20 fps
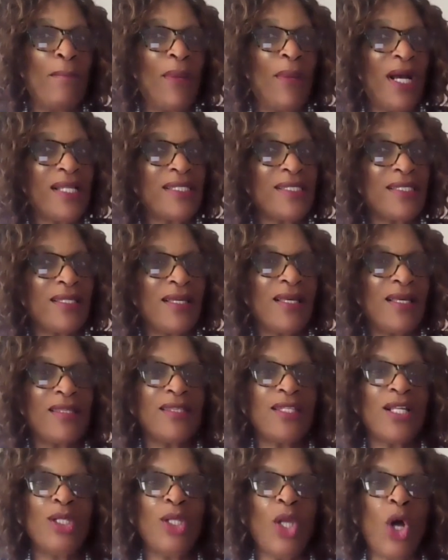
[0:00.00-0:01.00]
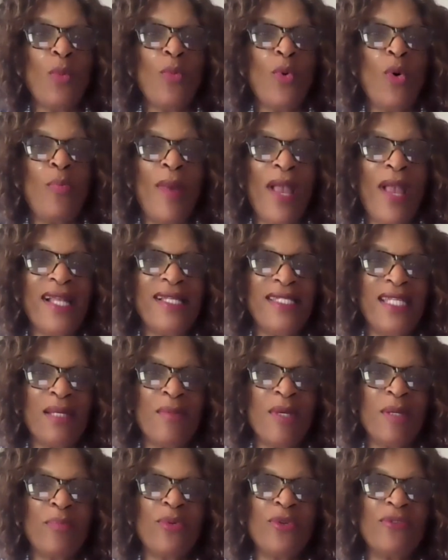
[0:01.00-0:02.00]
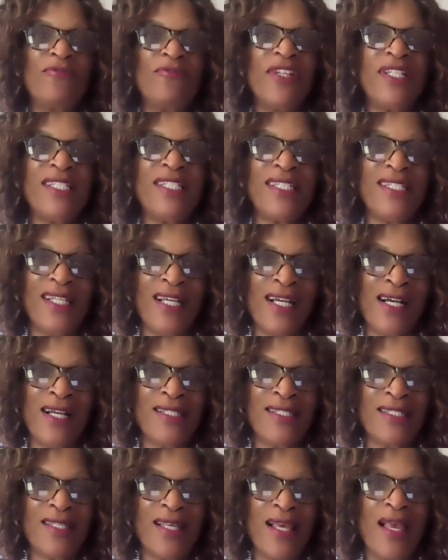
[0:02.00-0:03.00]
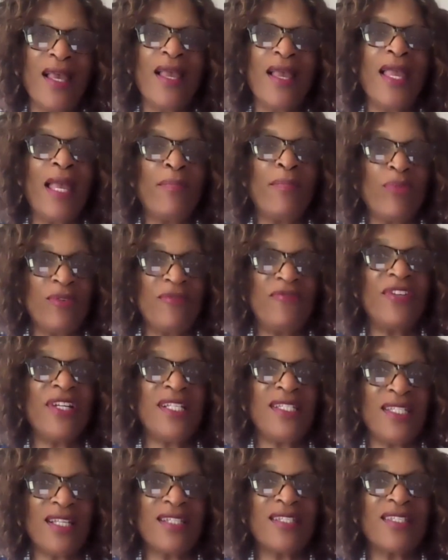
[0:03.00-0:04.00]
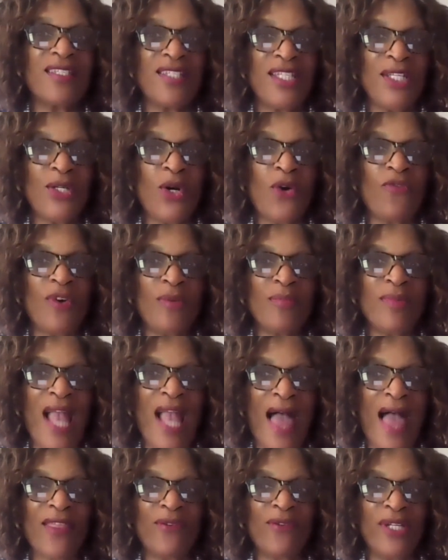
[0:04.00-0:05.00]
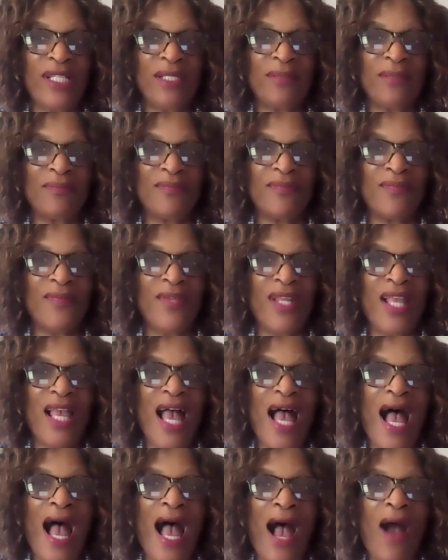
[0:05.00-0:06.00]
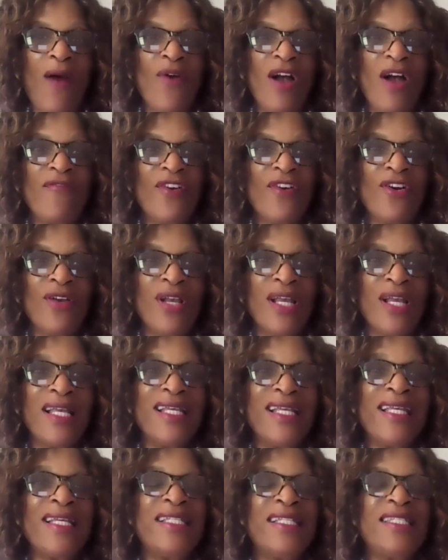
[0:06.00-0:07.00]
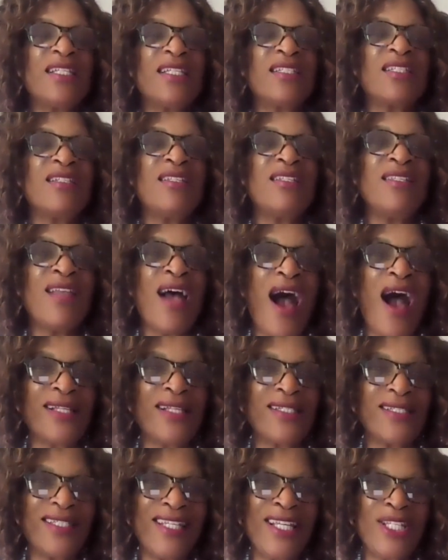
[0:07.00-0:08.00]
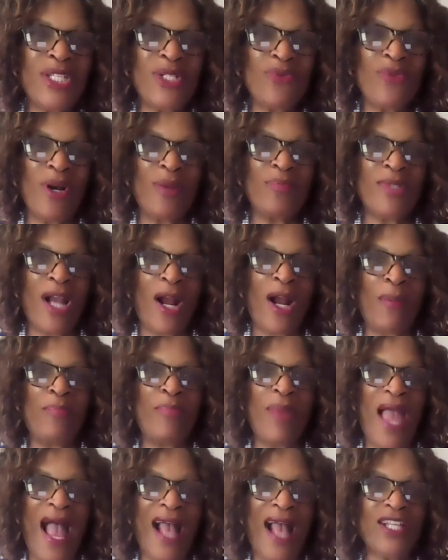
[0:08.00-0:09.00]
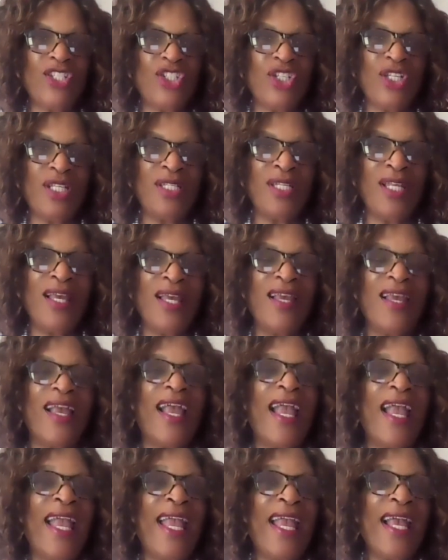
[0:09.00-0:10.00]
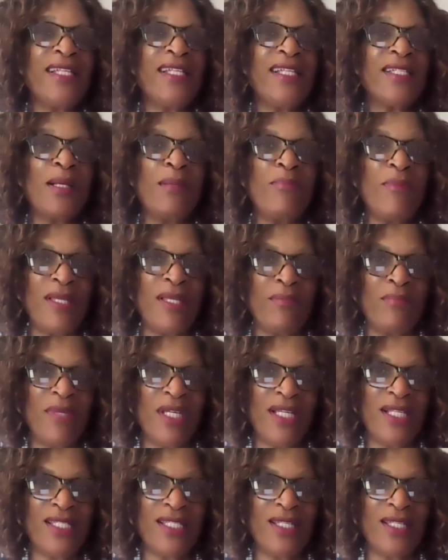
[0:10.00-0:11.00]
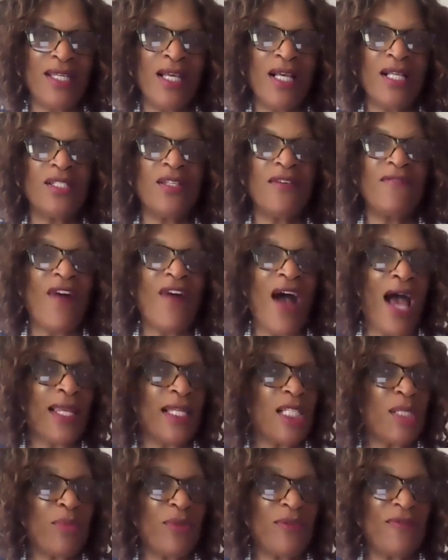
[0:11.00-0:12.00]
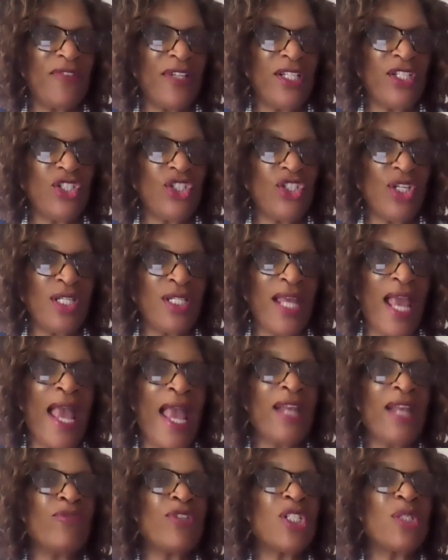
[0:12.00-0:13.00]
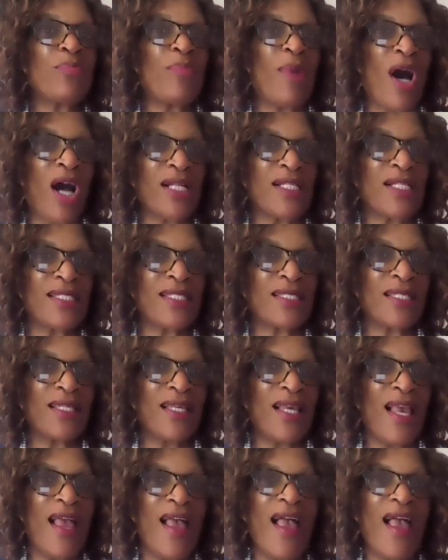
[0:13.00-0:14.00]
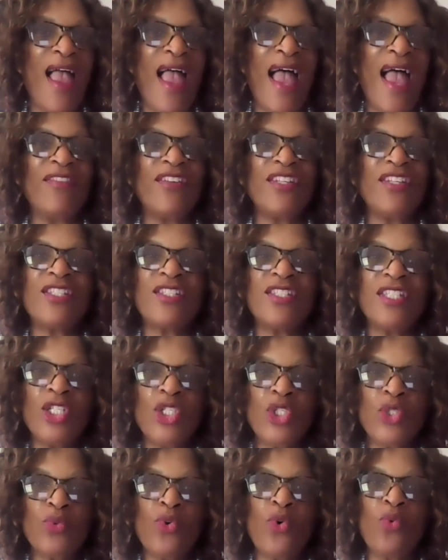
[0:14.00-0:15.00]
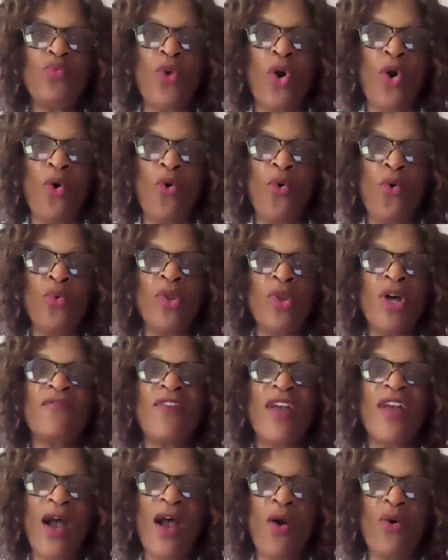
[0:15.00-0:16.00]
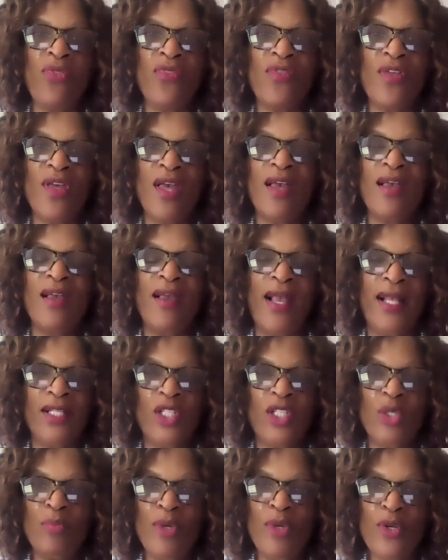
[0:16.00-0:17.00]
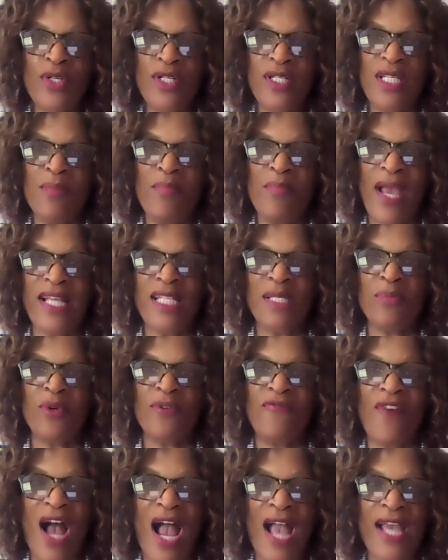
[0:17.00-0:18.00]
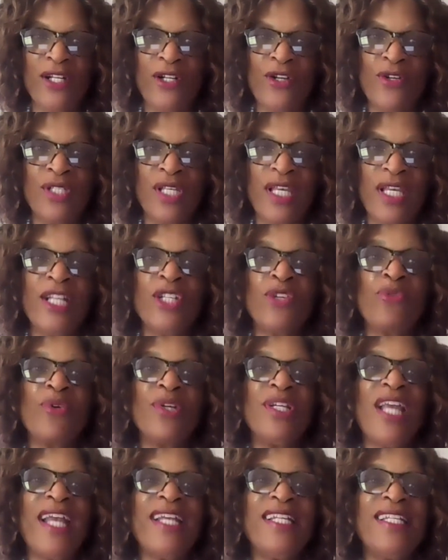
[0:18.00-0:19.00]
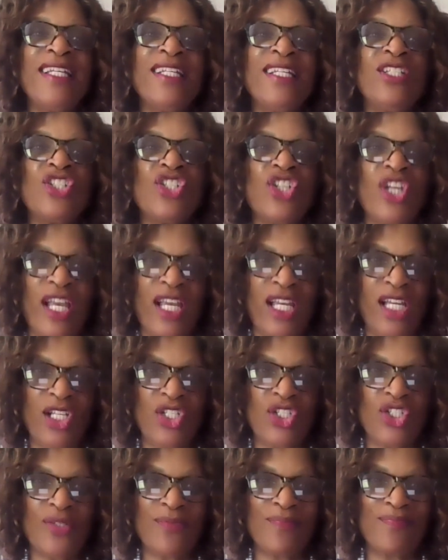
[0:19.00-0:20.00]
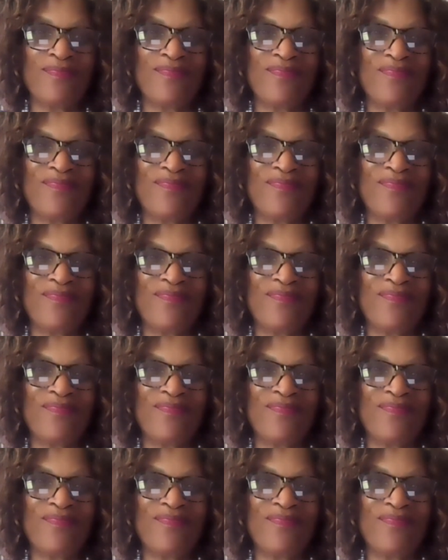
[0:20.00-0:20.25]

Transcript: But the global pandemic prevented us and prevents us still from gathering. However, it does not interrupt our passion and commitment to violence prevention and response, and the central role of health and community-based providers in creating change.